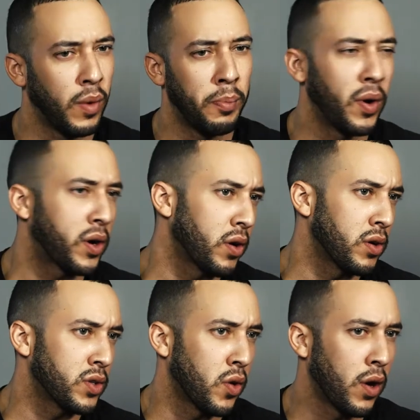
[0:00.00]
with
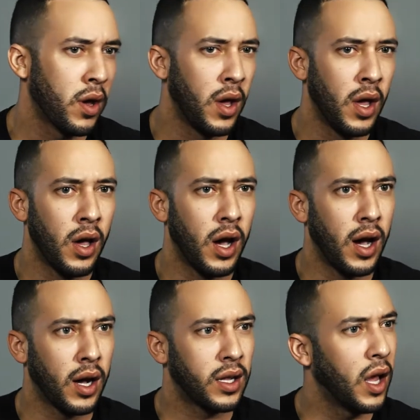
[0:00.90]
bookers or
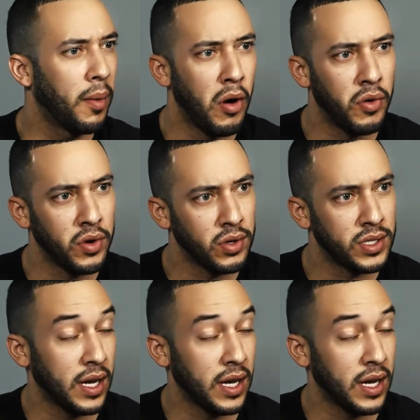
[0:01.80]
uh, club owners